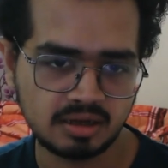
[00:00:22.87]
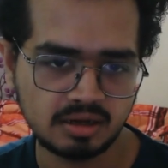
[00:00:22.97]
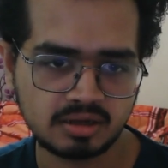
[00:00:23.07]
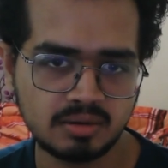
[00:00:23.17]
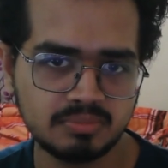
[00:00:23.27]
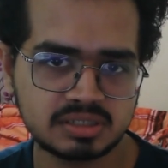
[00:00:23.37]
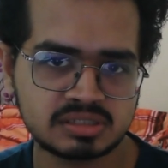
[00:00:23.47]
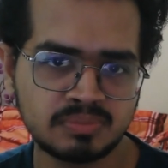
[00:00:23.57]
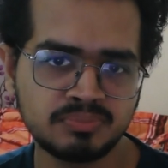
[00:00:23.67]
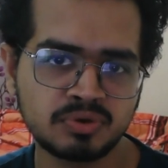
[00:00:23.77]
a
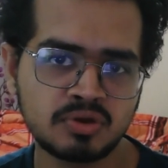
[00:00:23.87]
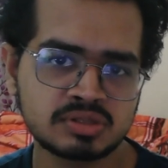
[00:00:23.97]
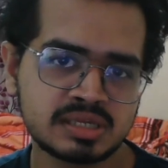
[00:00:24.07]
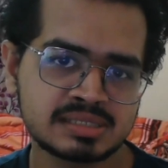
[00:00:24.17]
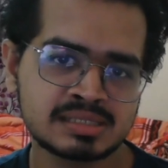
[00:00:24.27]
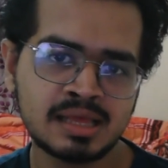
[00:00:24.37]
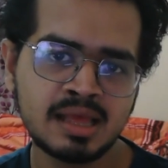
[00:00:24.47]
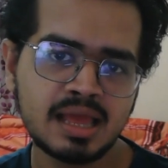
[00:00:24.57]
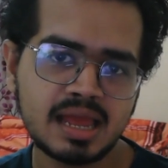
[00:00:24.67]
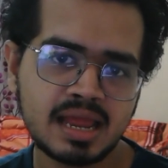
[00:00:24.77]
cumbersome process,
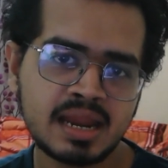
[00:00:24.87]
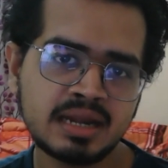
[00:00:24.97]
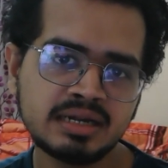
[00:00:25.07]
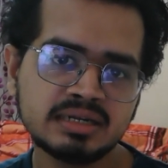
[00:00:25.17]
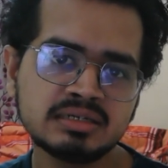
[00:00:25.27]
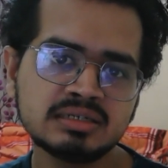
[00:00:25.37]
and